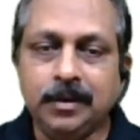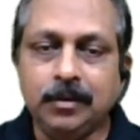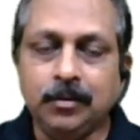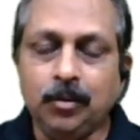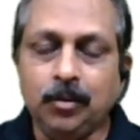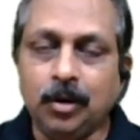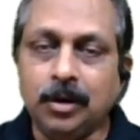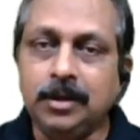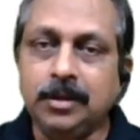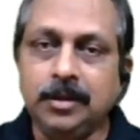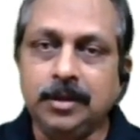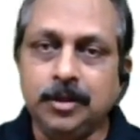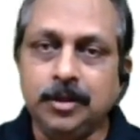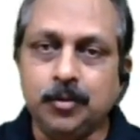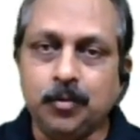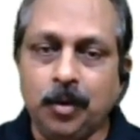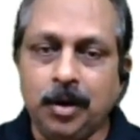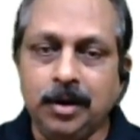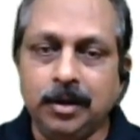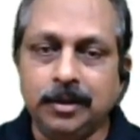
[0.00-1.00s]
What are these
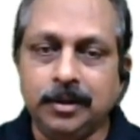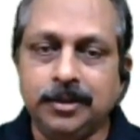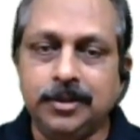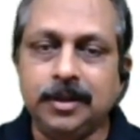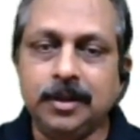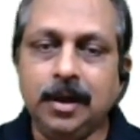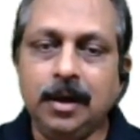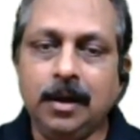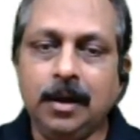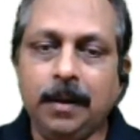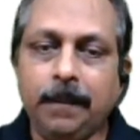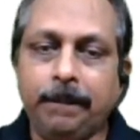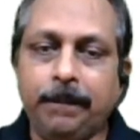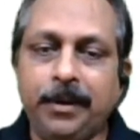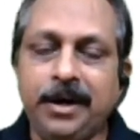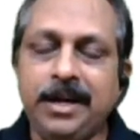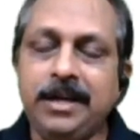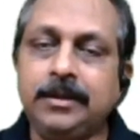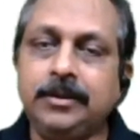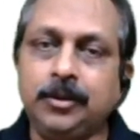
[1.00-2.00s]
words?
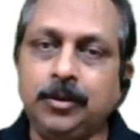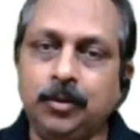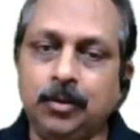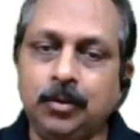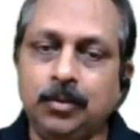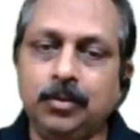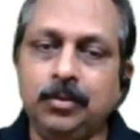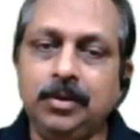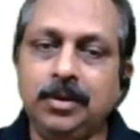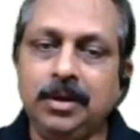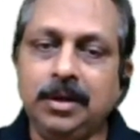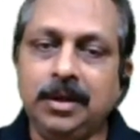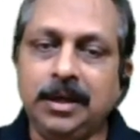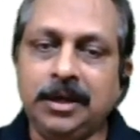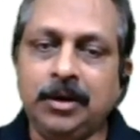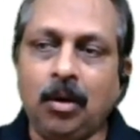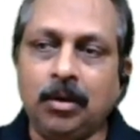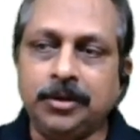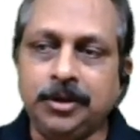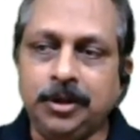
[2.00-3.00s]
Breakthrough,
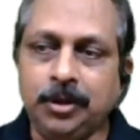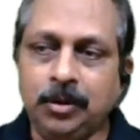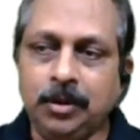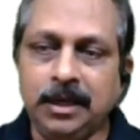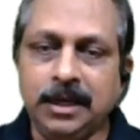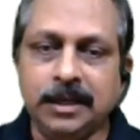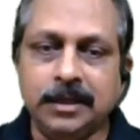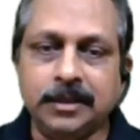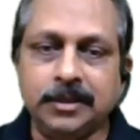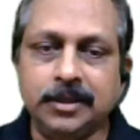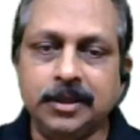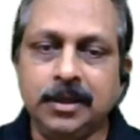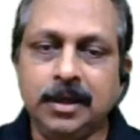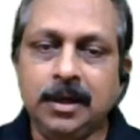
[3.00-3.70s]
inoculate,